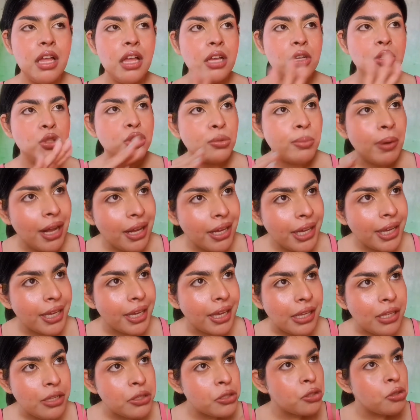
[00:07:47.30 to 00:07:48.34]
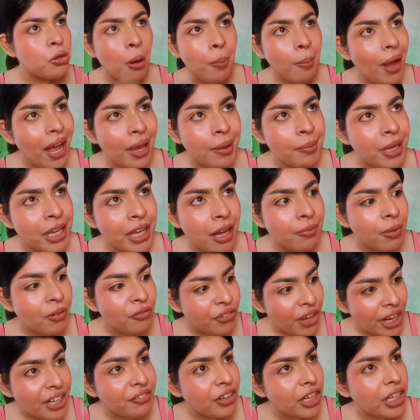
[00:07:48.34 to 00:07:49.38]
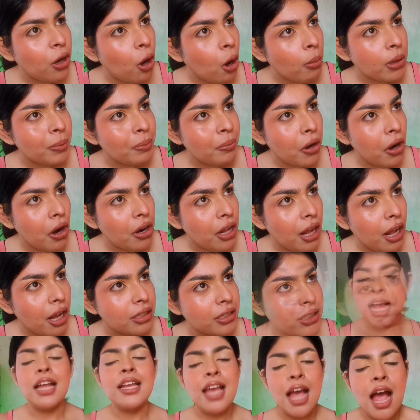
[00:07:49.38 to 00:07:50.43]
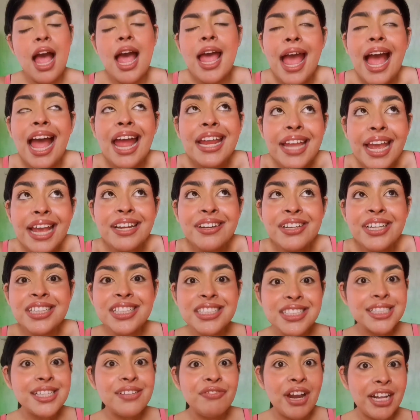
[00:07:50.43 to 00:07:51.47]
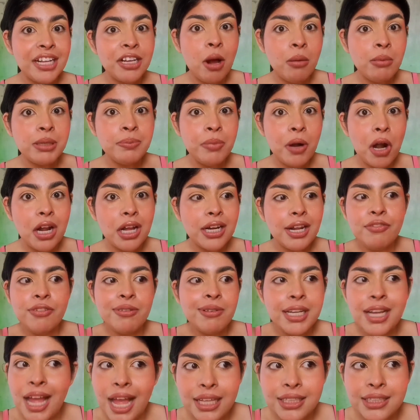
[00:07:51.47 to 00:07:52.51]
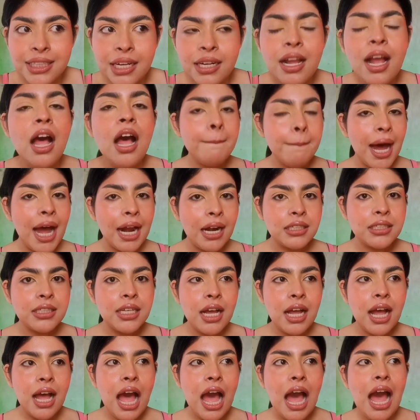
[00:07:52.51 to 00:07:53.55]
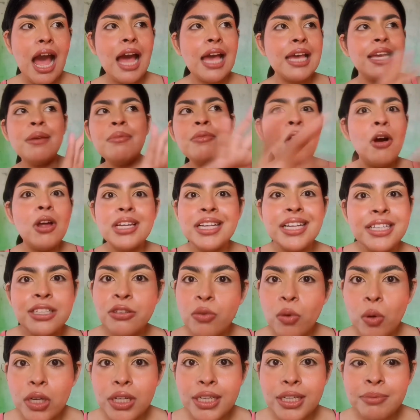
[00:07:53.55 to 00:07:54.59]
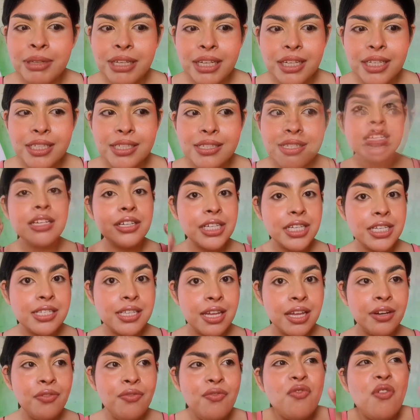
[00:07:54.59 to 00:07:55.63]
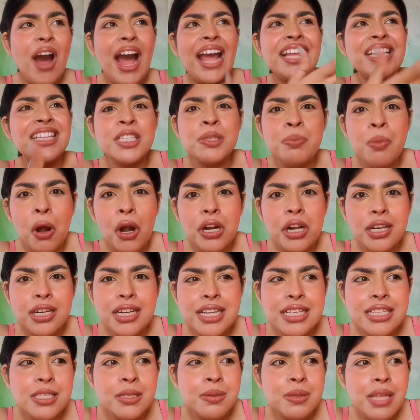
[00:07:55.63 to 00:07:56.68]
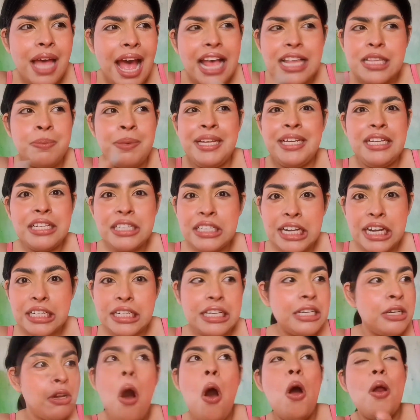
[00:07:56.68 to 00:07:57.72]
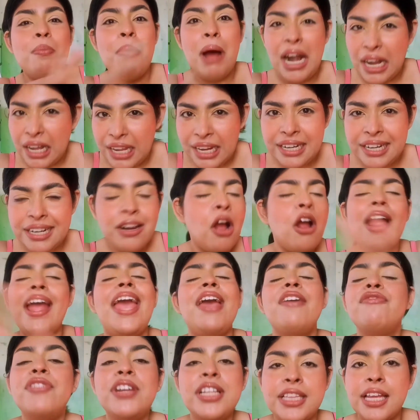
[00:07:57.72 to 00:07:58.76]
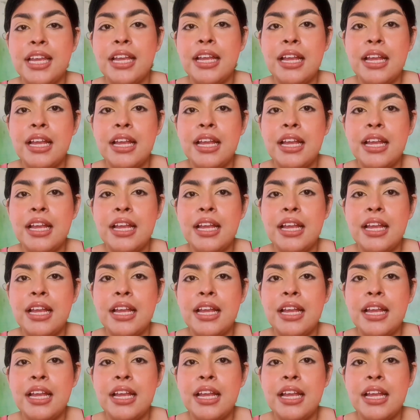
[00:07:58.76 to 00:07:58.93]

Subhankhi, stop hyping up a very common product. Yeah, I agree, this is a very common product, everybody has it, but I am calling it quirky because the reason why this product has been created or marketed or everything,